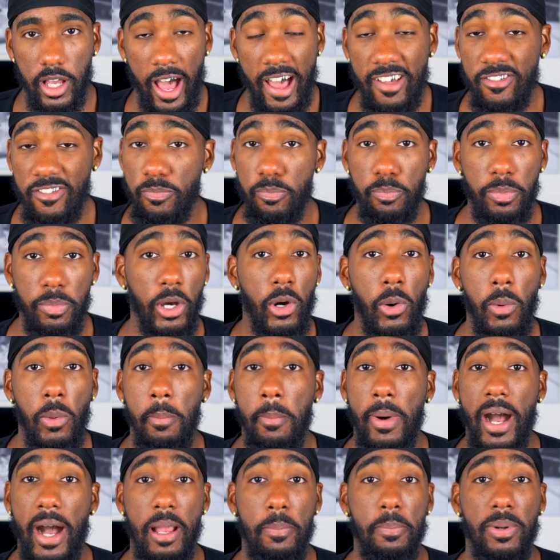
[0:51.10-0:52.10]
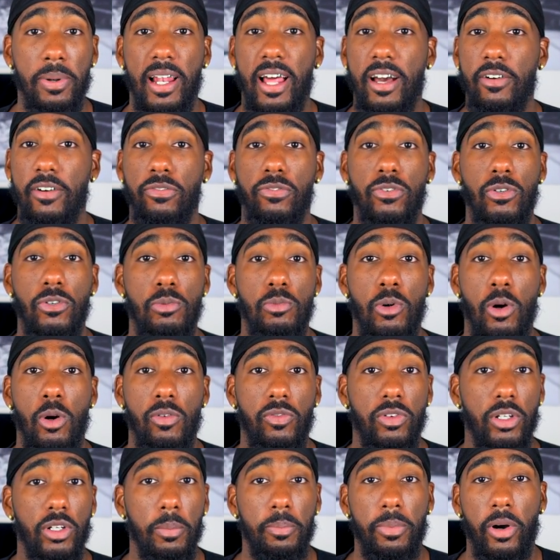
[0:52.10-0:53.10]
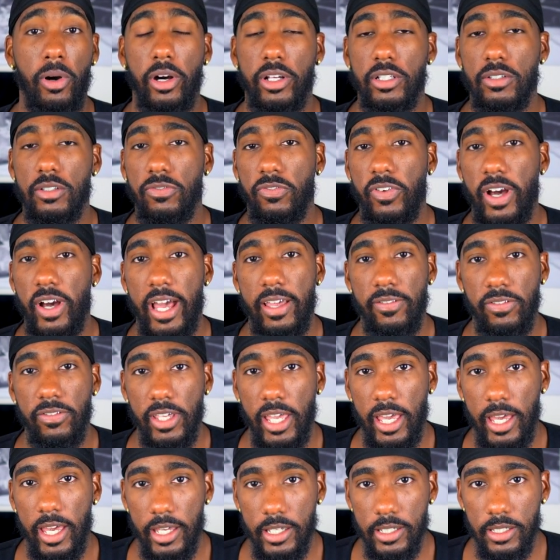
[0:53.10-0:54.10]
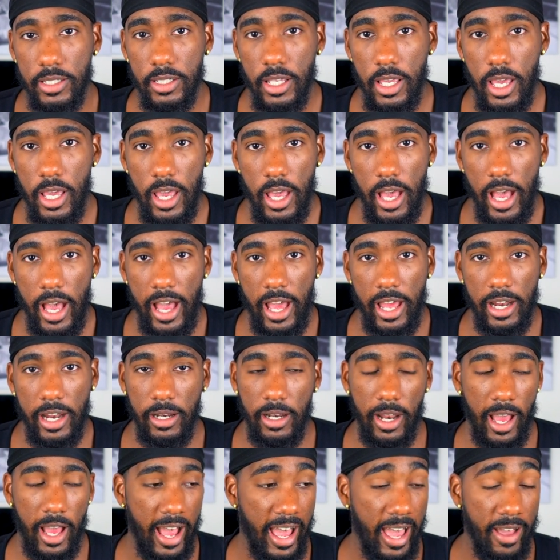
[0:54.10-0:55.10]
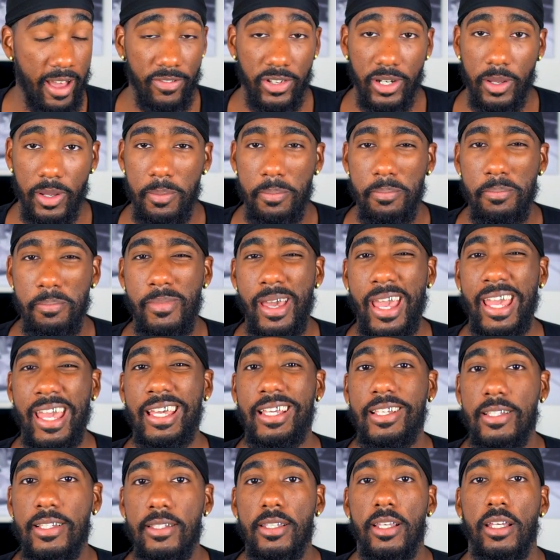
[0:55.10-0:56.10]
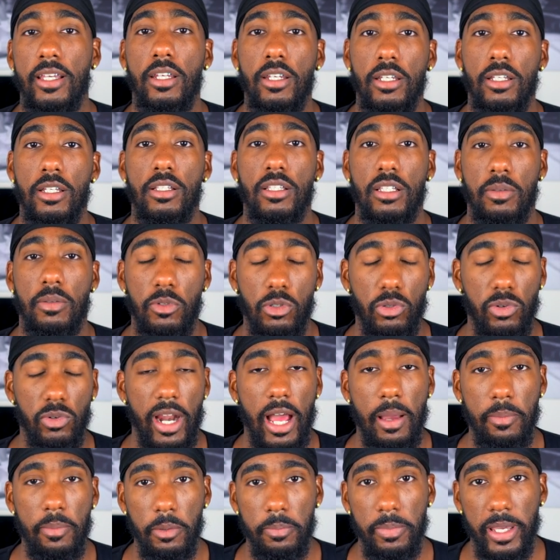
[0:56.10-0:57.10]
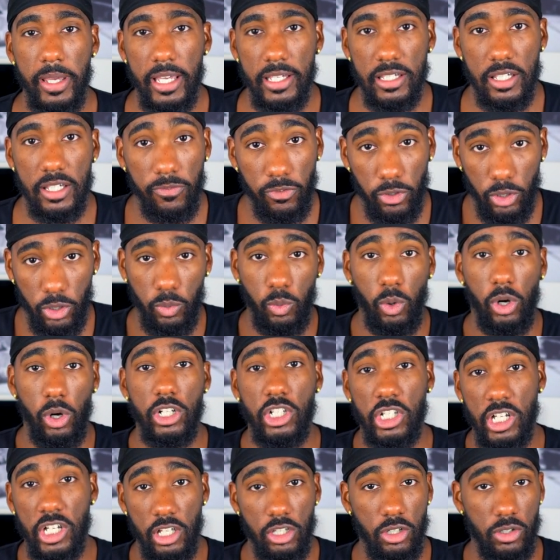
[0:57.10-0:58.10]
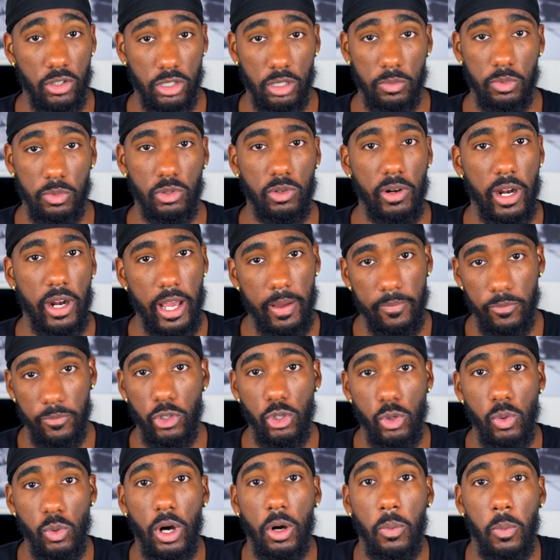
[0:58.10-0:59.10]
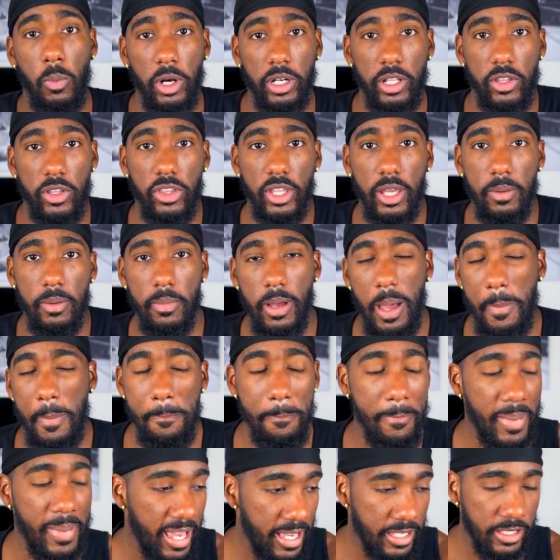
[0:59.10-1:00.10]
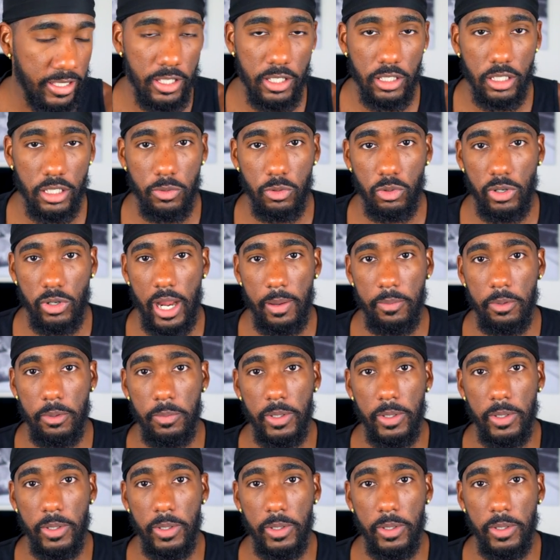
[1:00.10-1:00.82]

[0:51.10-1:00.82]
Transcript: I've built my platform over the past 5 years. And I have an amazing subscriber base. If you're watching, you're subscribed, you are one of them. Amazing subscriber